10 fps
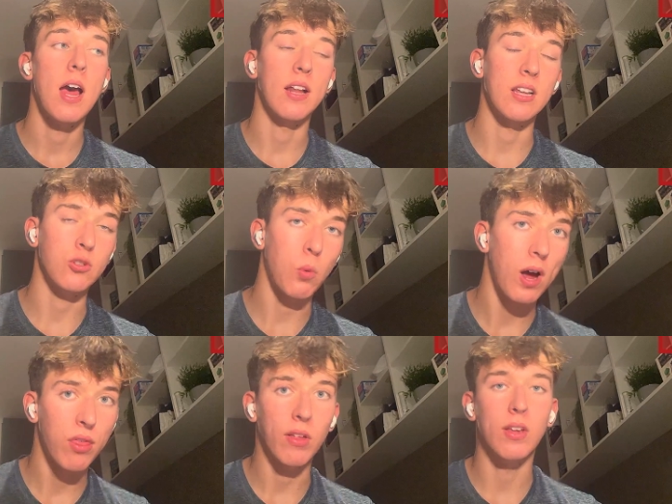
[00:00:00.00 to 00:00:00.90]
And that's
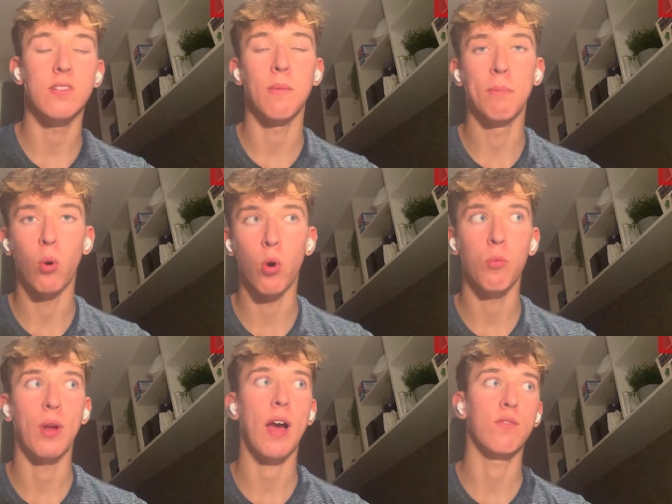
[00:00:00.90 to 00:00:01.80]
why I think it's
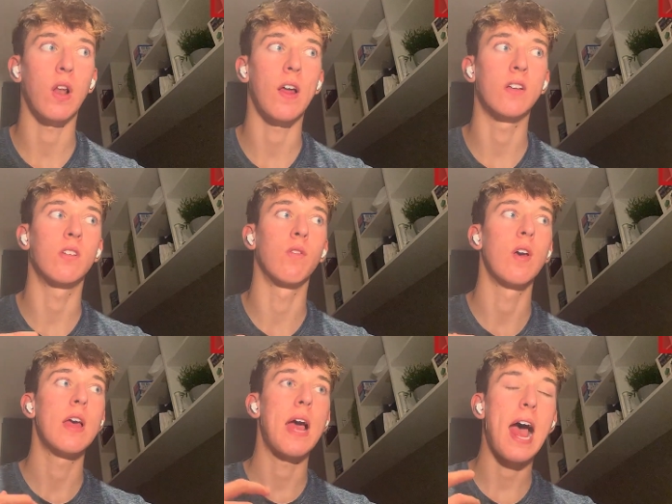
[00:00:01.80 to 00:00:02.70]
important we have the likes of
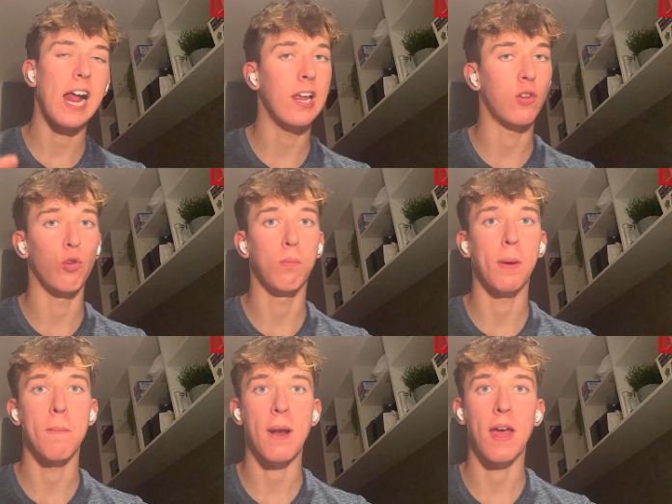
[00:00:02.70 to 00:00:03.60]
Elliott, who's
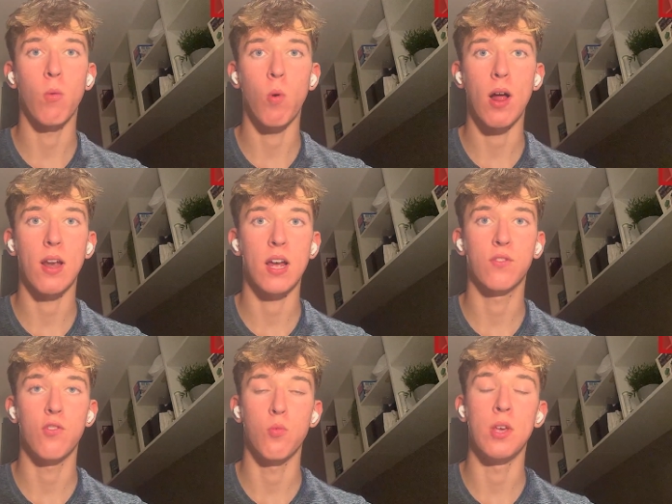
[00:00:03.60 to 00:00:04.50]
been playing well
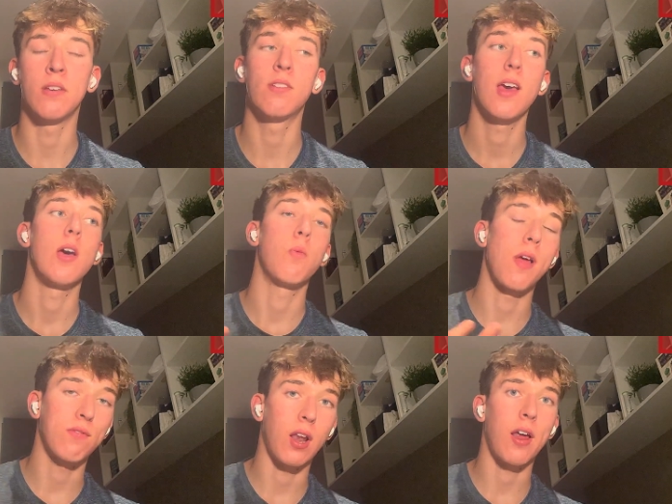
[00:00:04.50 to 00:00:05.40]
last few weeks.
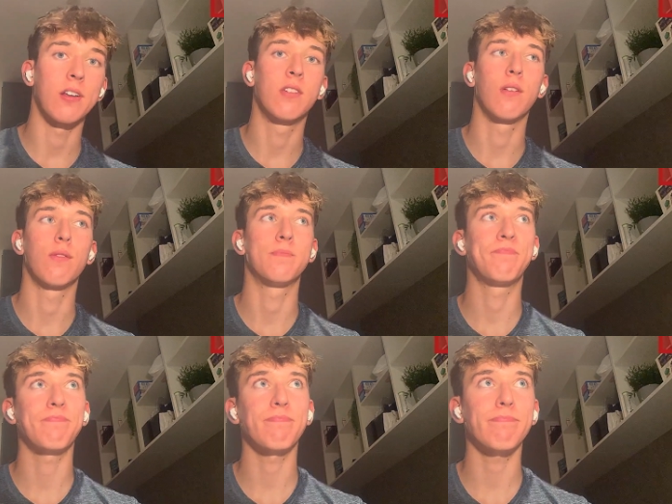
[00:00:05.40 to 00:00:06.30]
We have the likes of
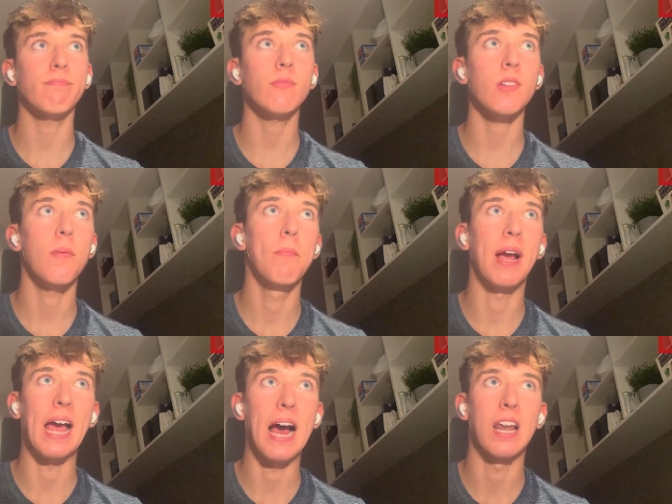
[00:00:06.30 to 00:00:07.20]

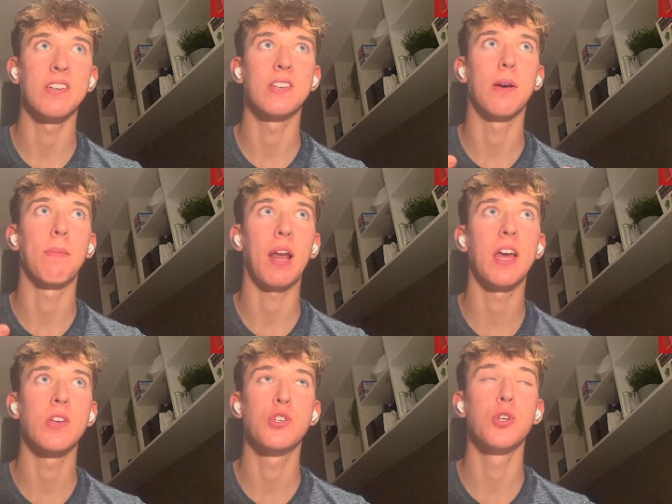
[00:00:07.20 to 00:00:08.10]
McAllister,
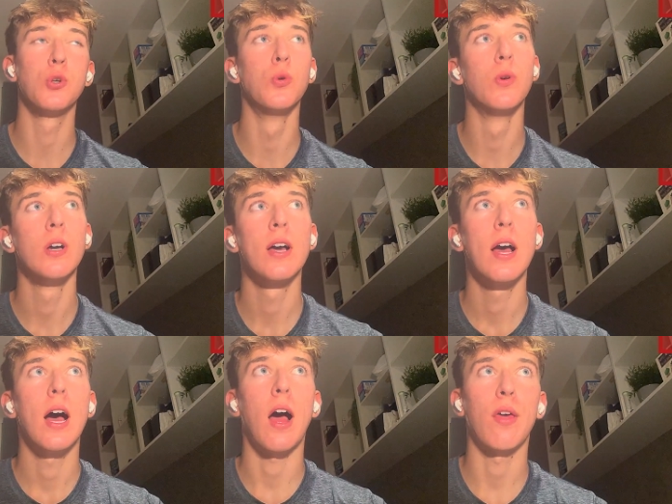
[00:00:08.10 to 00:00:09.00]
players who
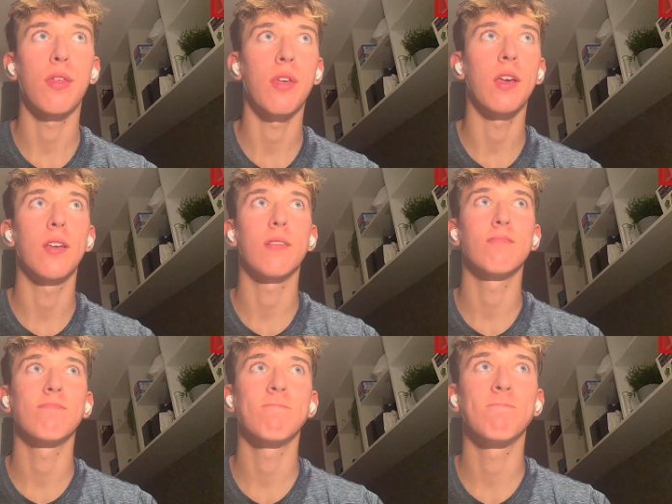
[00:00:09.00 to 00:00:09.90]
I think
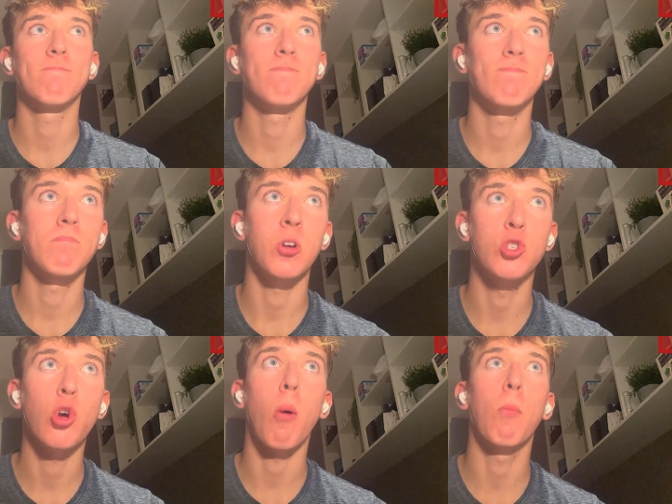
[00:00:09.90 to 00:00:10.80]
top